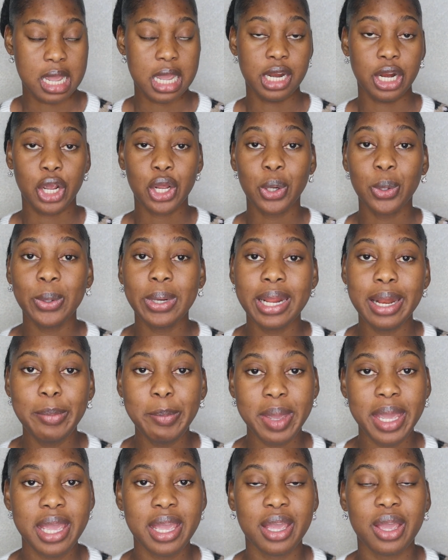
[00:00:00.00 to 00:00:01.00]

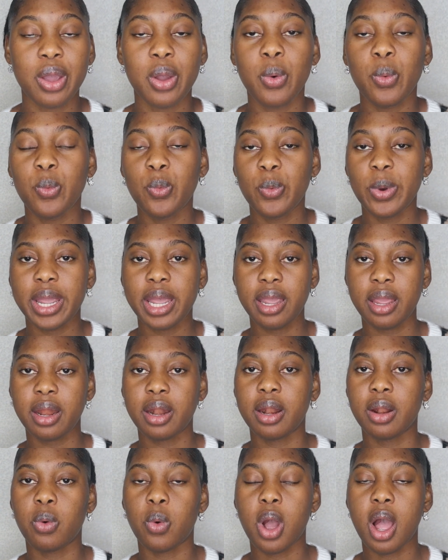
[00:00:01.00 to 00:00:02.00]
including me, with
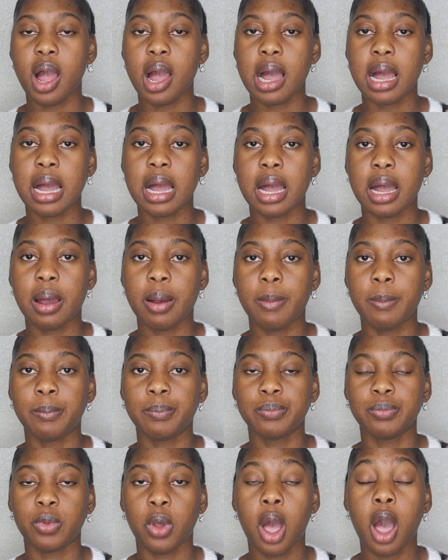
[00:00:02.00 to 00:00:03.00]

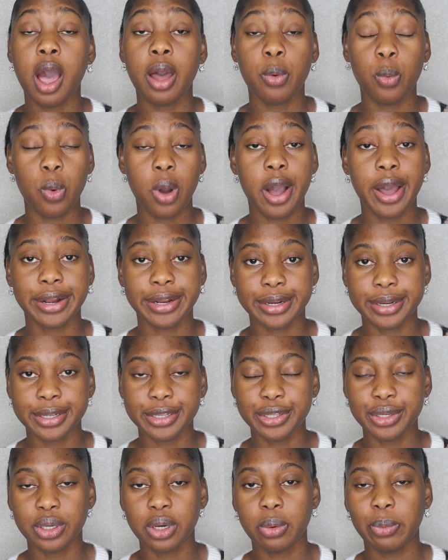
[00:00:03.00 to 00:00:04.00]
hot water.
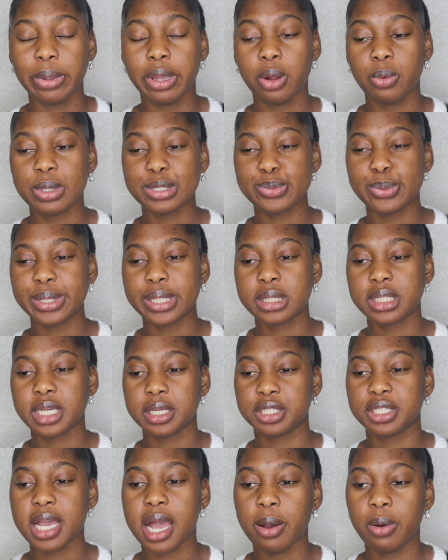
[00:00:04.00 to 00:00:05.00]
You know, we always want to
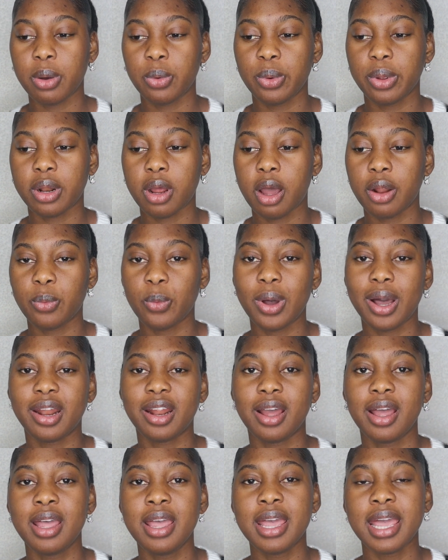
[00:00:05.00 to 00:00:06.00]
take shower with hot
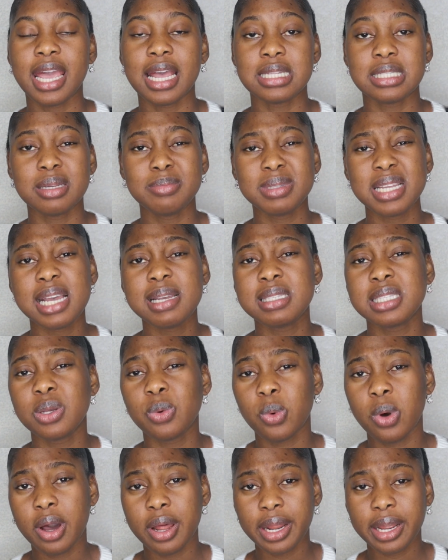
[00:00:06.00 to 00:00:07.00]
water. And sometimes
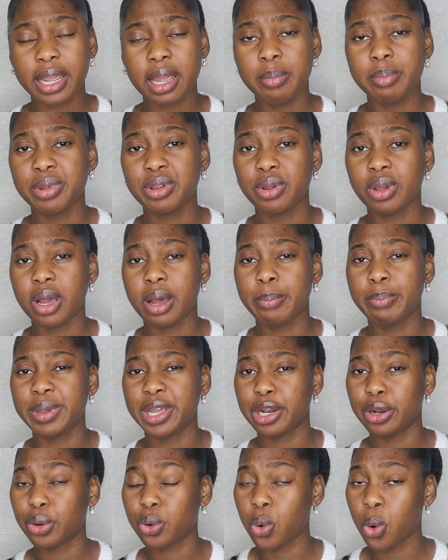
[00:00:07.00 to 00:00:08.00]
the water can be a
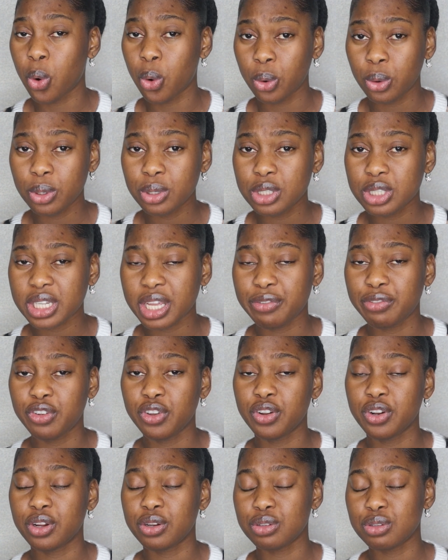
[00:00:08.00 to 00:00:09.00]
bit cold if
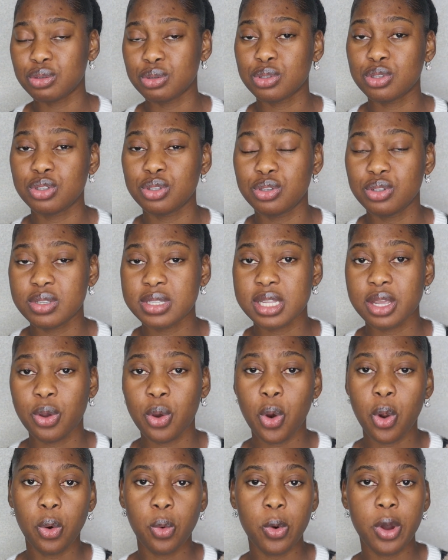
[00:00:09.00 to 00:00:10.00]
you're not used to using
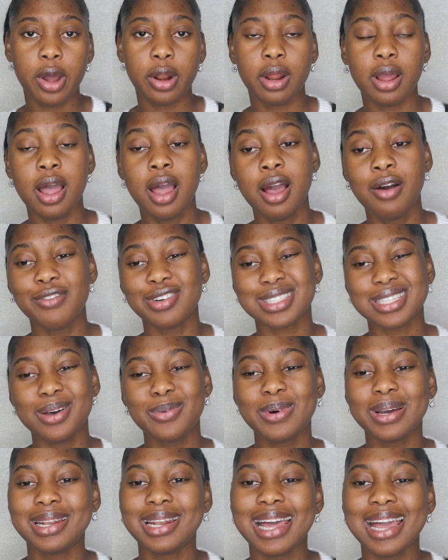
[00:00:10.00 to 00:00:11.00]
cold water. For
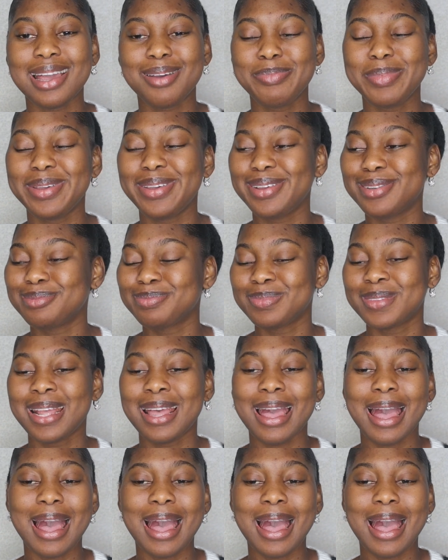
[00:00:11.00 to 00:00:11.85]
someone like me,